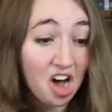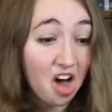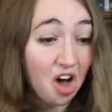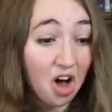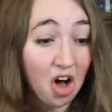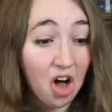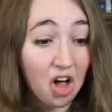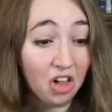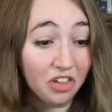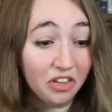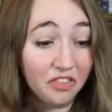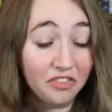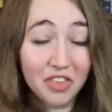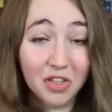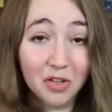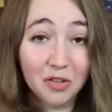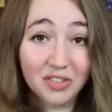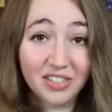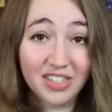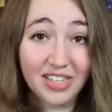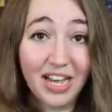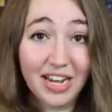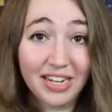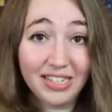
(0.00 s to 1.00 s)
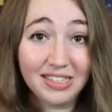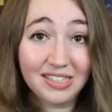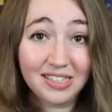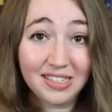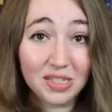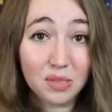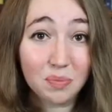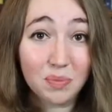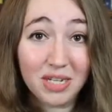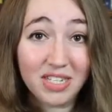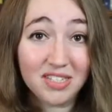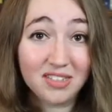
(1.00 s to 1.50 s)
all of those lines and
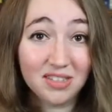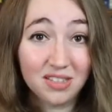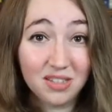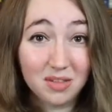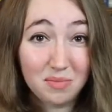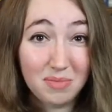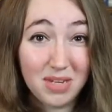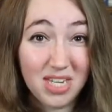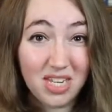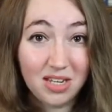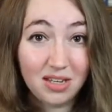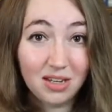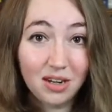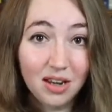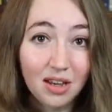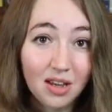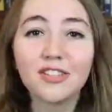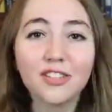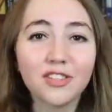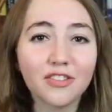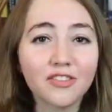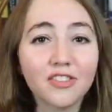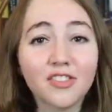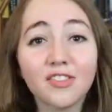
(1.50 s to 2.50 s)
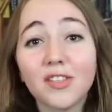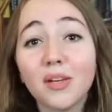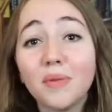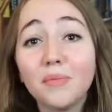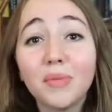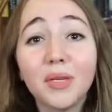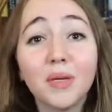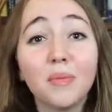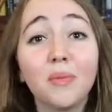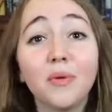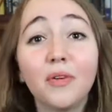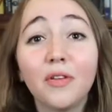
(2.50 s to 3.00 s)
spaces mean. So for some
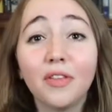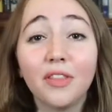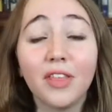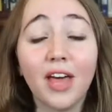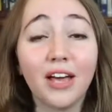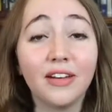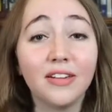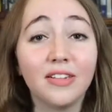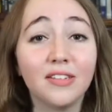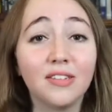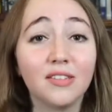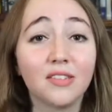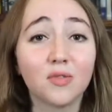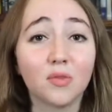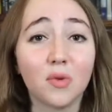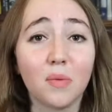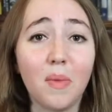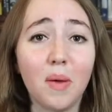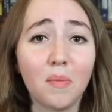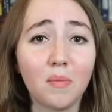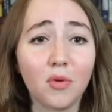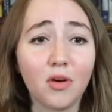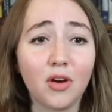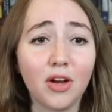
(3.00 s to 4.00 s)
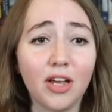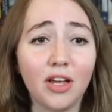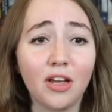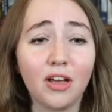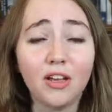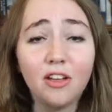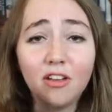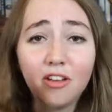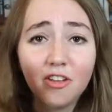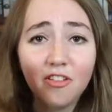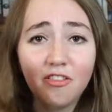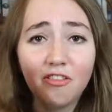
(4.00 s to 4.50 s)
people that is remembering
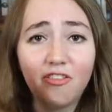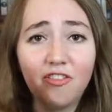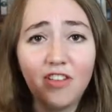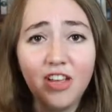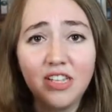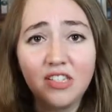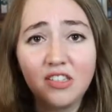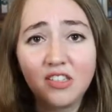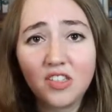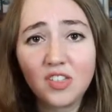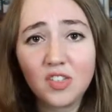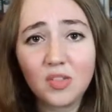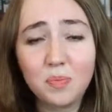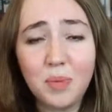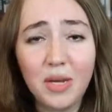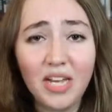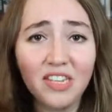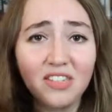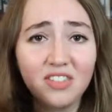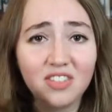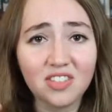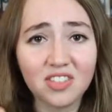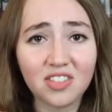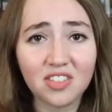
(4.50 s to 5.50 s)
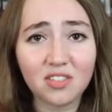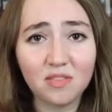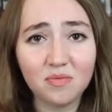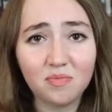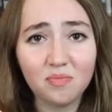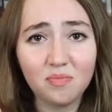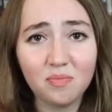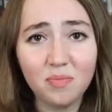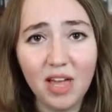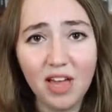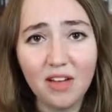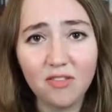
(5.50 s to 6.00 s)
face, space,
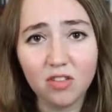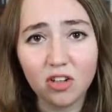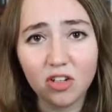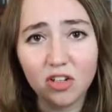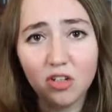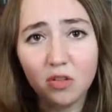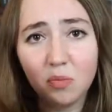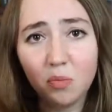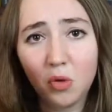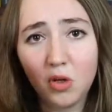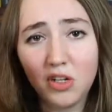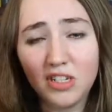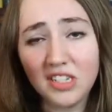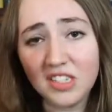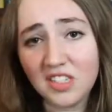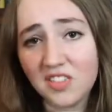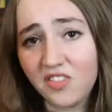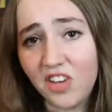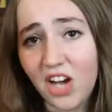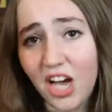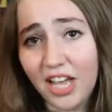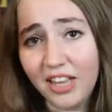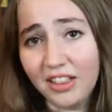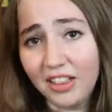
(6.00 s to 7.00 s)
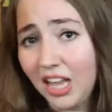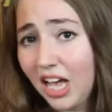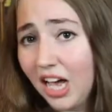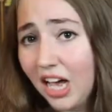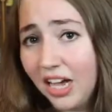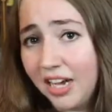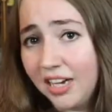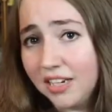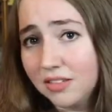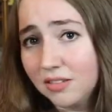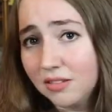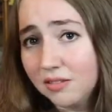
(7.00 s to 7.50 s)
every good boy does fine
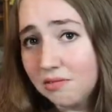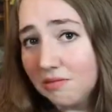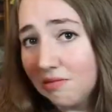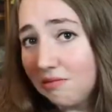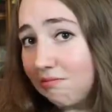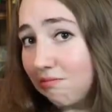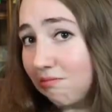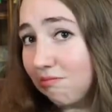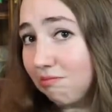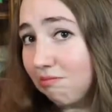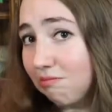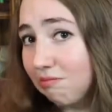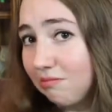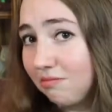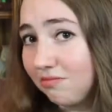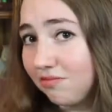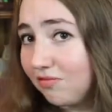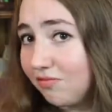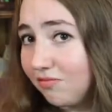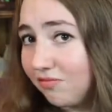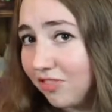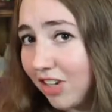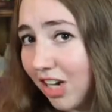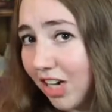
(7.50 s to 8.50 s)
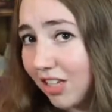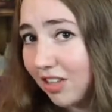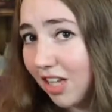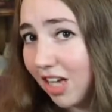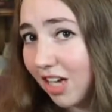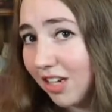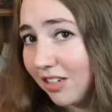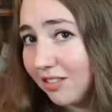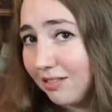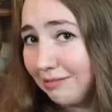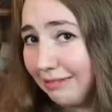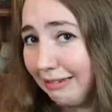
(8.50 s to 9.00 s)
line. Fine
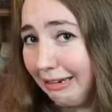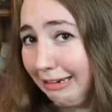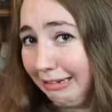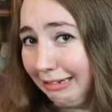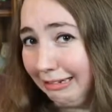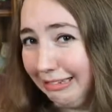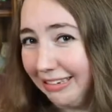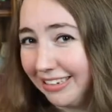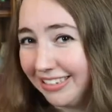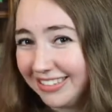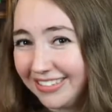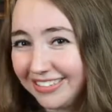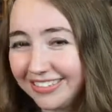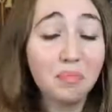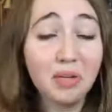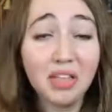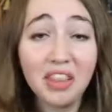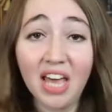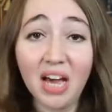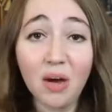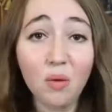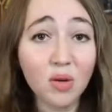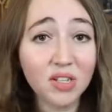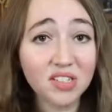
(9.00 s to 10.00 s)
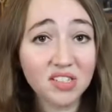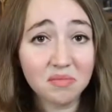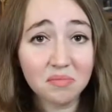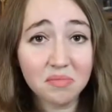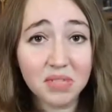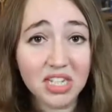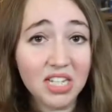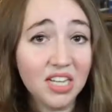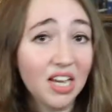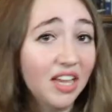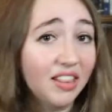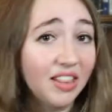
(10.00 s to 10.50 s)
line? But that wasn't
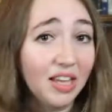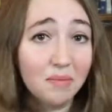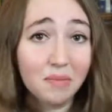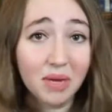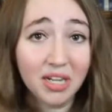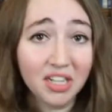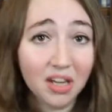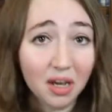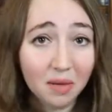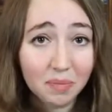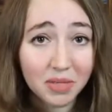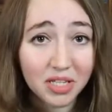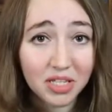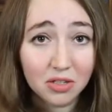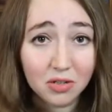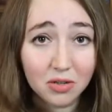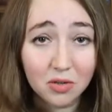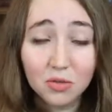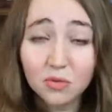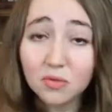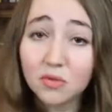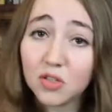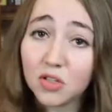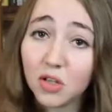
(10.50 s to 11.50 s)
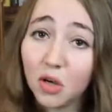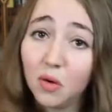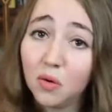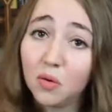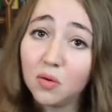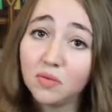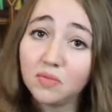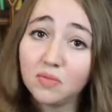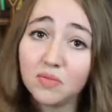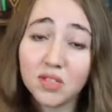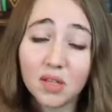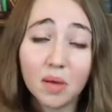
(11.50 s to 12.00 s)
me, and that might not be you. So
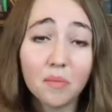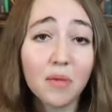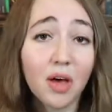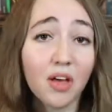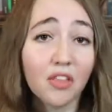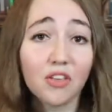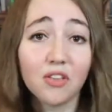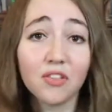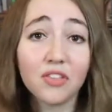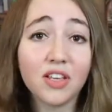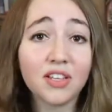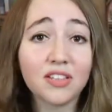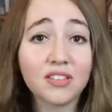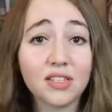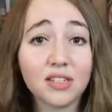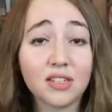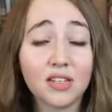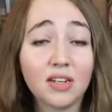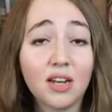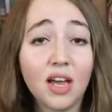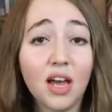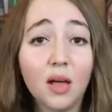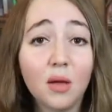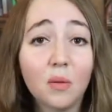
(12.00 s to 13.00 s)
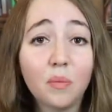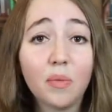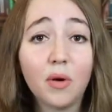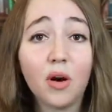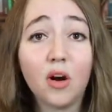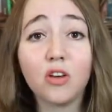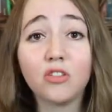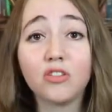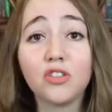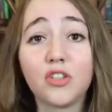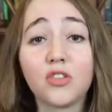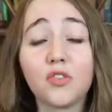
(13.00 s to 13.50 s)
some other things that can help
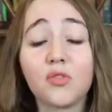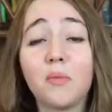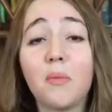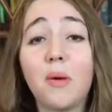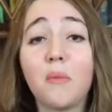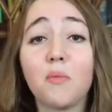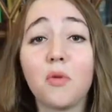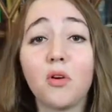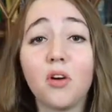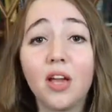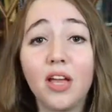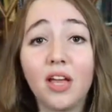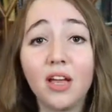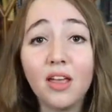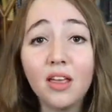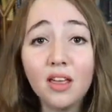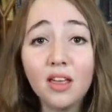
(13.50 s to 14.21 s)
are just remembering